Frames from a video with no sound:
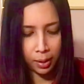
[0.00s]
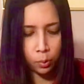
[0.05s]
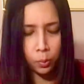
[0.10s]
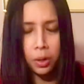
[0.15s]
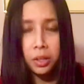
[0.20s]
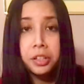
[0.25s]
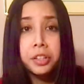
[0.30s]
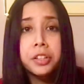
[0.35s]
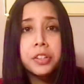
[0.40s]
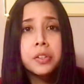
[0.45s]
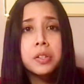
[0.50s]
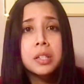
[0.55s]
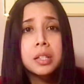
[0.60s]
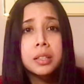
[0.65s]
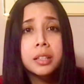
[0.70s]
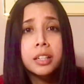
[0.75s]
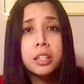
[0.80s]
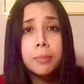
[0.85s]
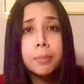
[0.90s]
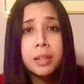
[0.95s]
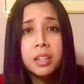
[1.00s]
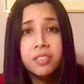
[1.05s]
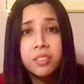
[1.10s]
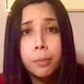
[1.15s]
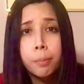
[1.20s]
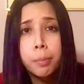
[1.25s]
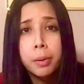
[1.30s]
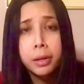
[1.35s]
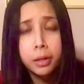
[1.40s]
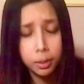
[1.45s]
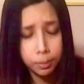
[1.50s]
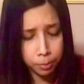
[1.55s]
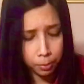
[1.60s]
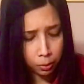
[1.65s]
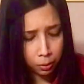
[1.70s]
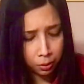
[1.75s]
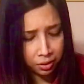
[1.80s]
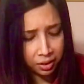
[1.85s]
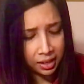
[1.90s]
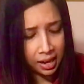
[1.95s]
want to use a little bit of a bigger
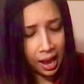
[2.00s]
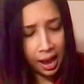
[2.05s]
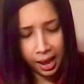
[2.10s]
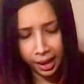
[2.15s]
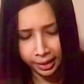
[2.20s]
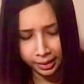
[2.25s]
bowl than I